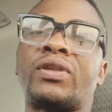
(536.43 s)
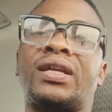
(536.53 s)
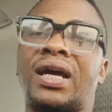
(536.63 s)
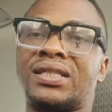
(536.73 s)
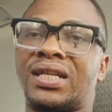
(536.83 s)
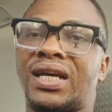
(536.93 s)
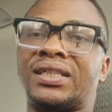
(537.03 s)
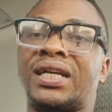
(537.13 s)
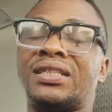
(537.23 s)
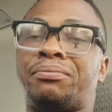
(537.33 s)
That's
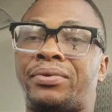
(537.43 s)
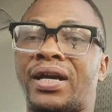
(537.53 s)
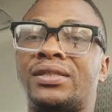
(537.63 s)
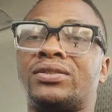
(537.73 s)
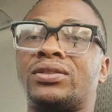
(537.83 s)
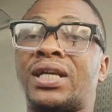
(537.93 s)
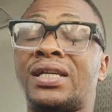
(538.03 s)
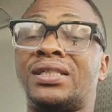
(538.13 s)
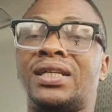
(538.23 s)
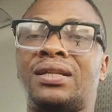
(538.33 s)
the price.
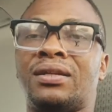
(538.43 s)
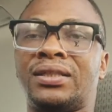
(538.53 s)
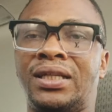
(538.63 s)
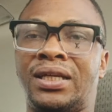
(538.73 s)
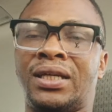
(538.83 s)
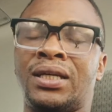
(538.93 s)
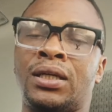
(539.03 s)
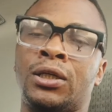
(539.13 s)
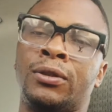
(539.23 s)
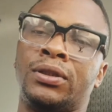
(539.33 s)
That's
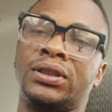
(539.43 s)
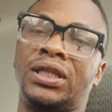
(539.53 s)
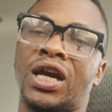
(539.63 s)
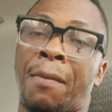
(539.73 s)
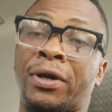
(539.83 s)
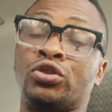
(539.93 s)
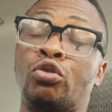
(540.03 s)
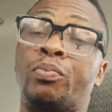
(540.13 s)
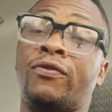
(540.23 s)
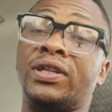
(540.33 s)
the amount you
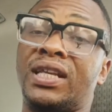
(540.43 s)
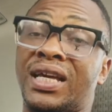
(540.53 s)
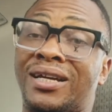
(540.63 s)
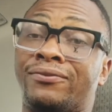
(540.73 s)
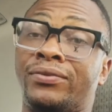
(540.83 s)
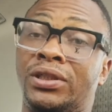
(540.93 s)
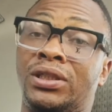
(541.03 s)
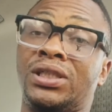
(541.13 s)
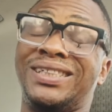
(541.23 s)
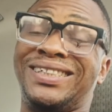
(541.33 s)
pay for the legal fee.